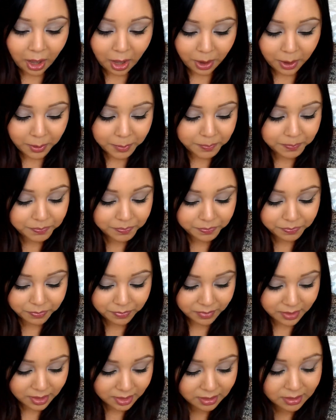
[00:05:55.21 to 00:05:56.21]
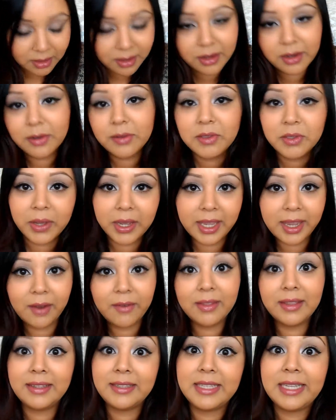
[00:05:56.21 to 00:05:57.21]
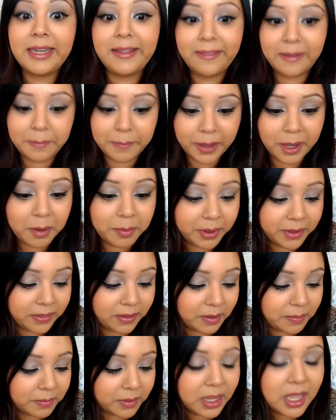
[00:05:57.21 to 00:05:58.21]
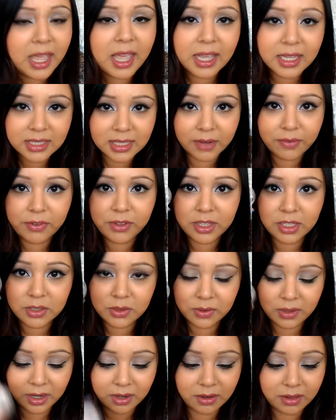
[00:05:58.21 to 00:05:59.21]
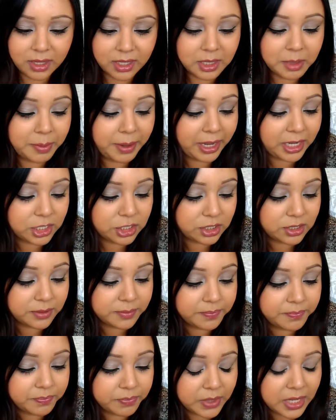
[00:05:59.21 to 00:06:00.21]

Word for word: Um, you know, so I can't really say anything bad about them. Except for this one, I don't like the packaging.